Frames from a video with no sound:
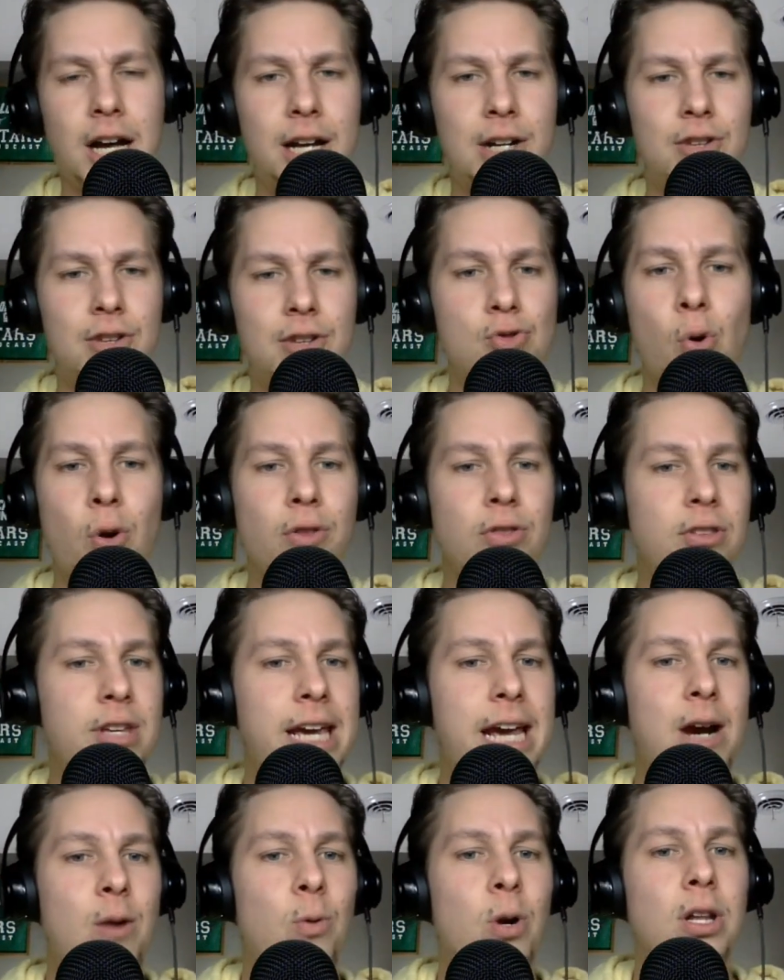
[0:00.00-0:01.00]
North
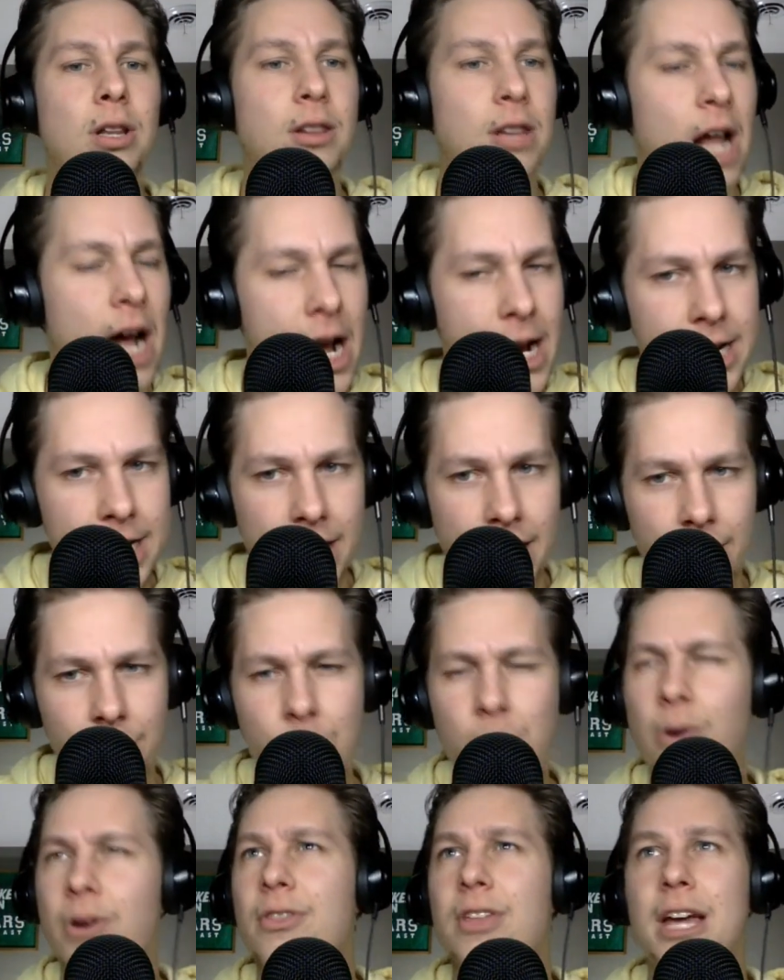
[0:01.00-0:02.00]
Carolina.
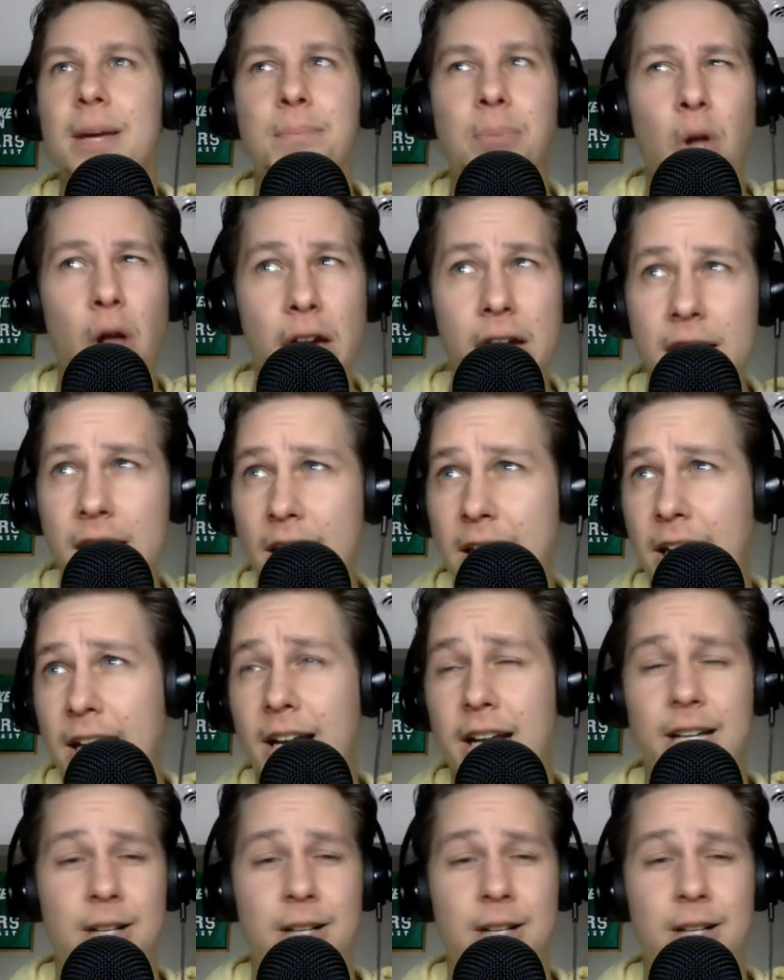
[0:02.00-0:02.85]
Who are they playing again?